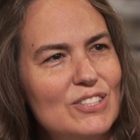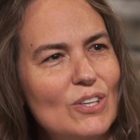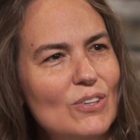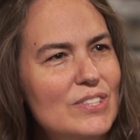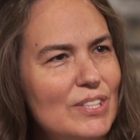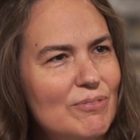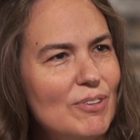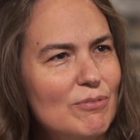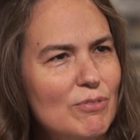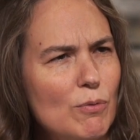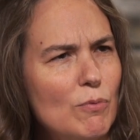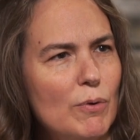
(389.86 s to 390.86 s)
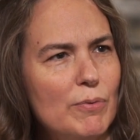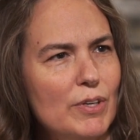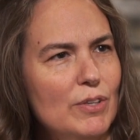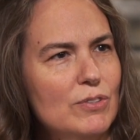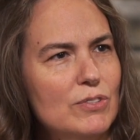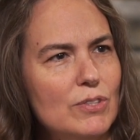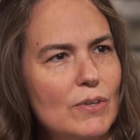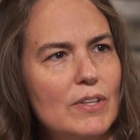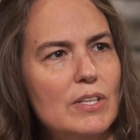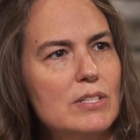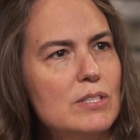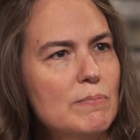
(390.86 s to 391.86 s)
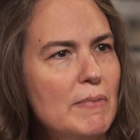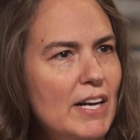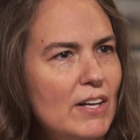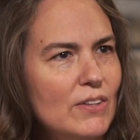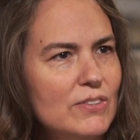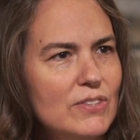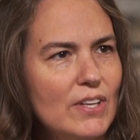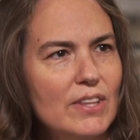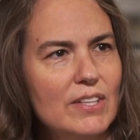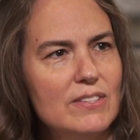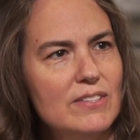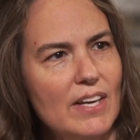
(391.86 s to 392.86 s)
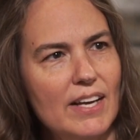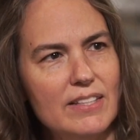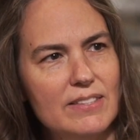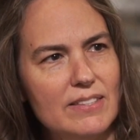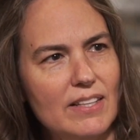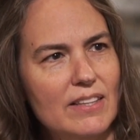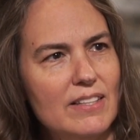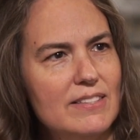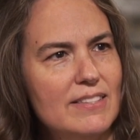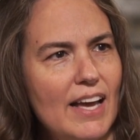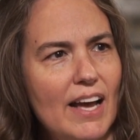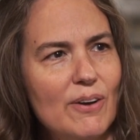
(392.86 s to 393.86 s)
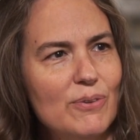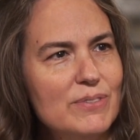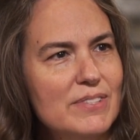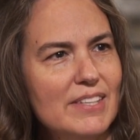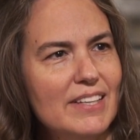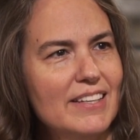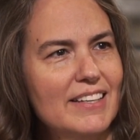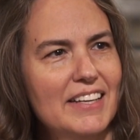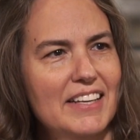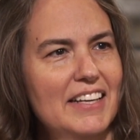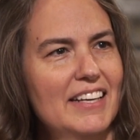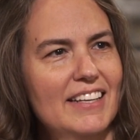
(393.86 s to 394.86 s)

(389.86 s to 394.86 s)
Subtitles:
so different from what we're used to, and the smells and the sights and the sounds, and,